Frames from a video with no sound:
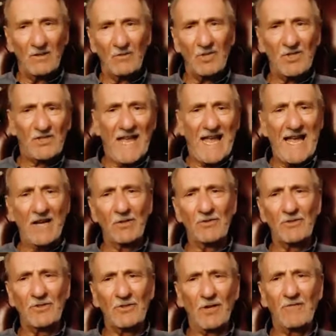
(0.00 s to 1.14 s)
which
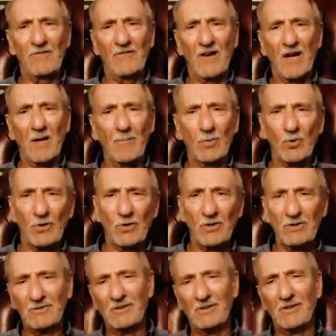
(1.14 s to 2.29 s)
sounds, you know, far more
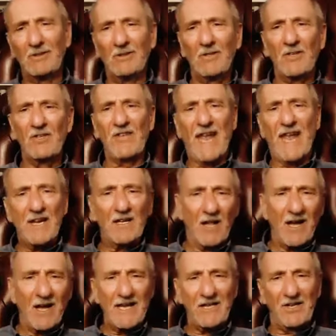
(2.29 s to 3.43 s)

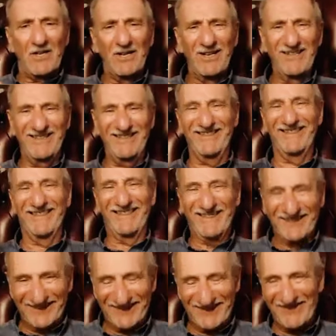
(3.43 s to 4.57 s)
Zen-like,
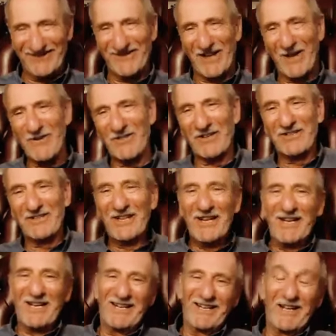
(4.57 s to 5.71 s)
you know, than
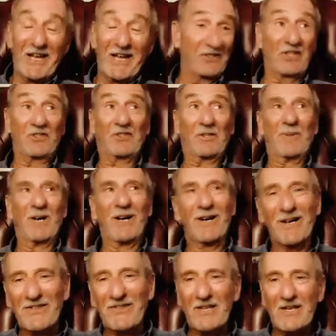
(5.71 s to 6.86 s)
just a
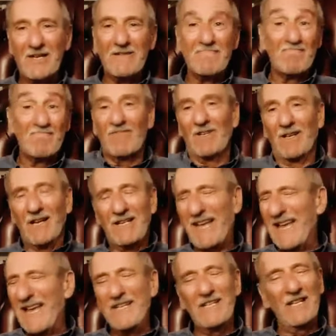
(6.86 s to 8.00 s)
path.
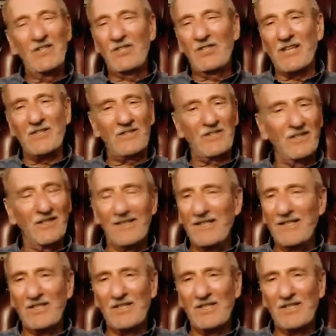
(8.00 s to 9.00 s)
Again, it's just a